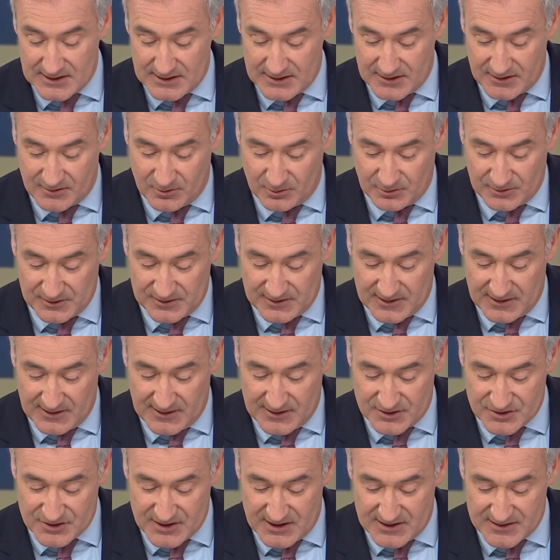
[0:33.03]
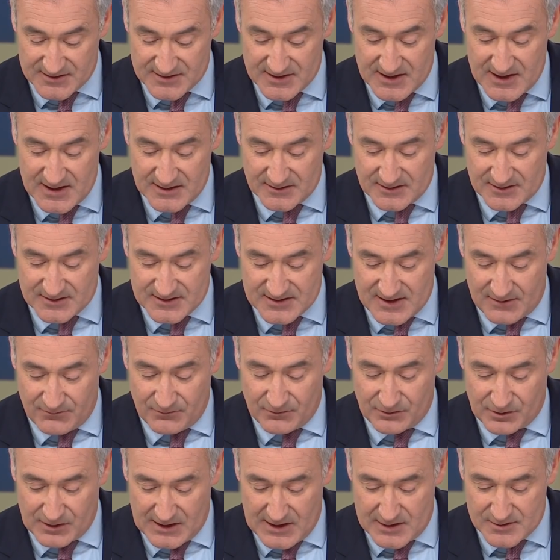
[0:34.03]
according to the NHS, to
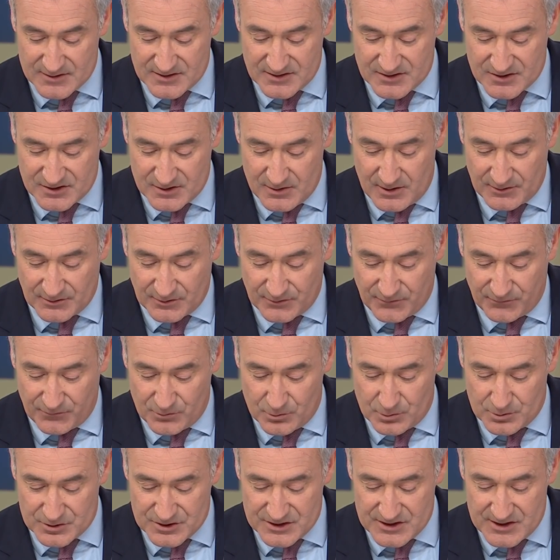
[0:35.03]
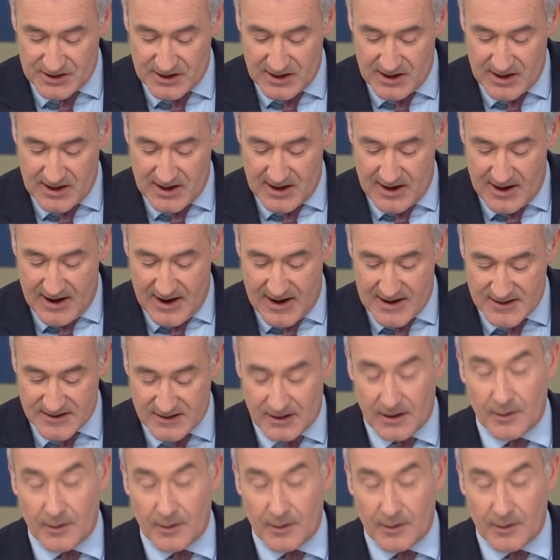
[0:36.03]
7,248,